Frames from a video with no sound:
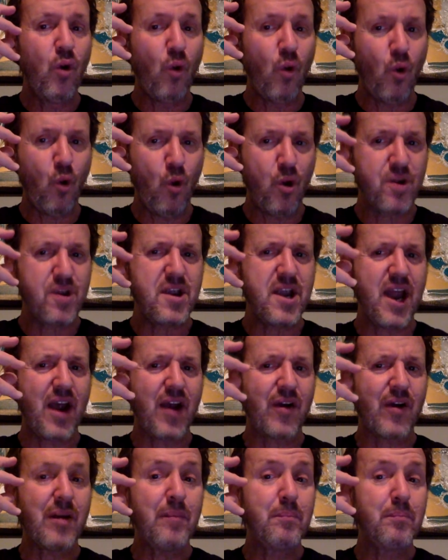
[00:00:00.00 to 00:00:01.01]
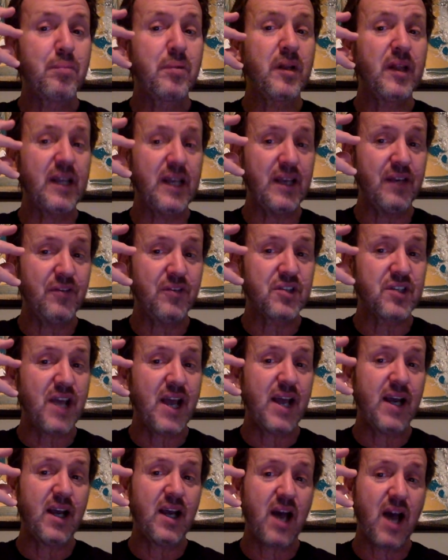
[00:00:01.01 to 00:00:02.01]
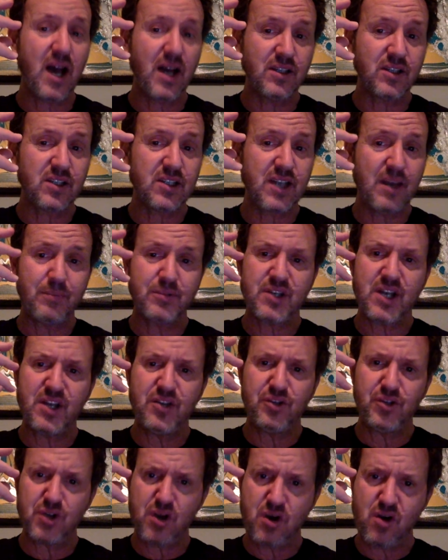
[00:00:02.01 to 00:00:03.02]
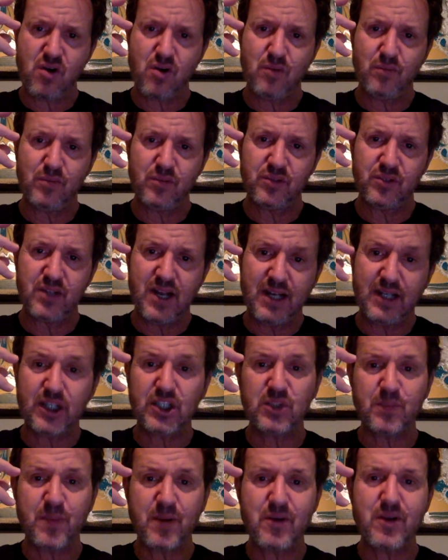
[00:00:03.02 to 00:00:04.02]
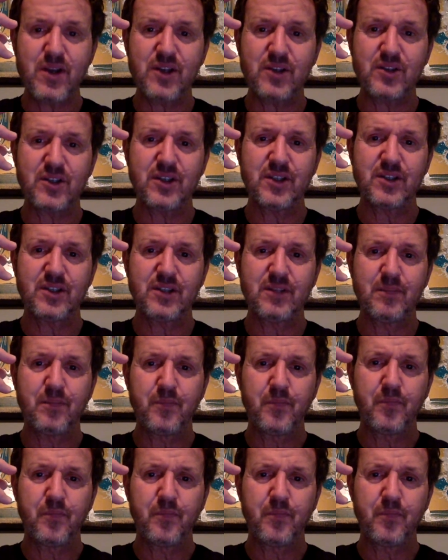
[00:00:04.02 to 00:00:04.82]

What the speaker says: ordinary beliefs and concepts and terms and experiences.